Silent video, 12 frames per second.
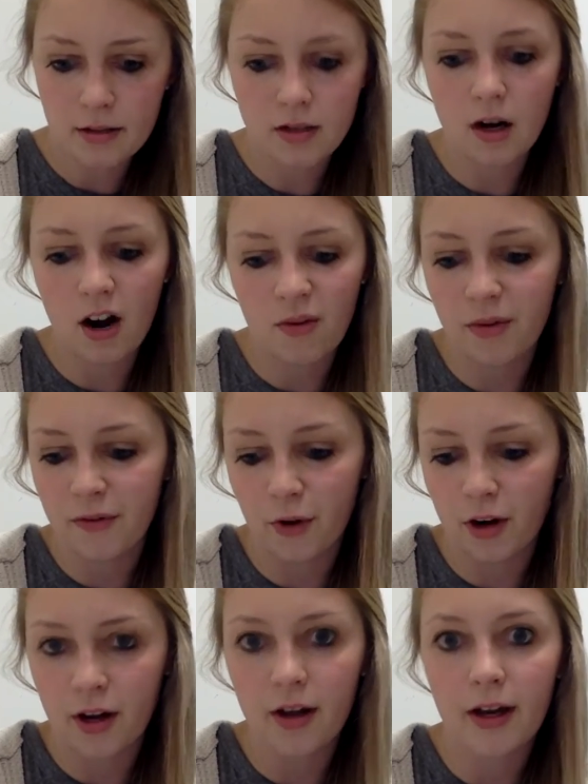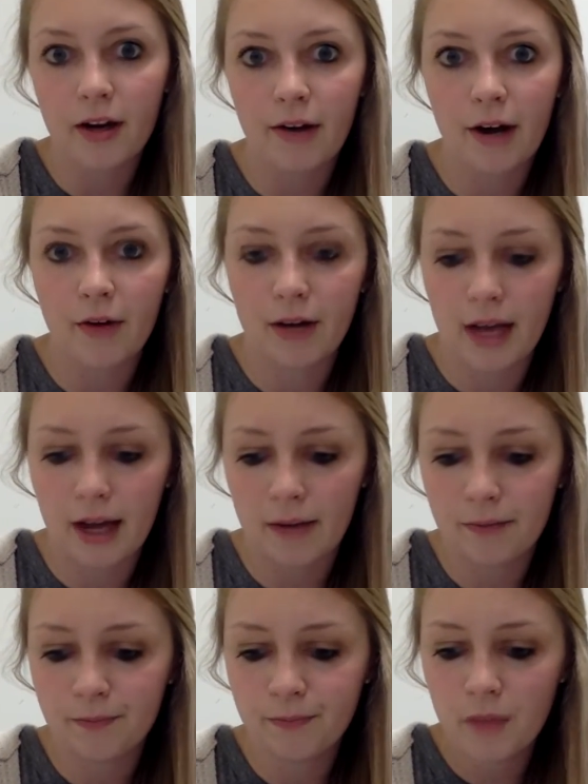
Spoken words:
starve before he could get around again.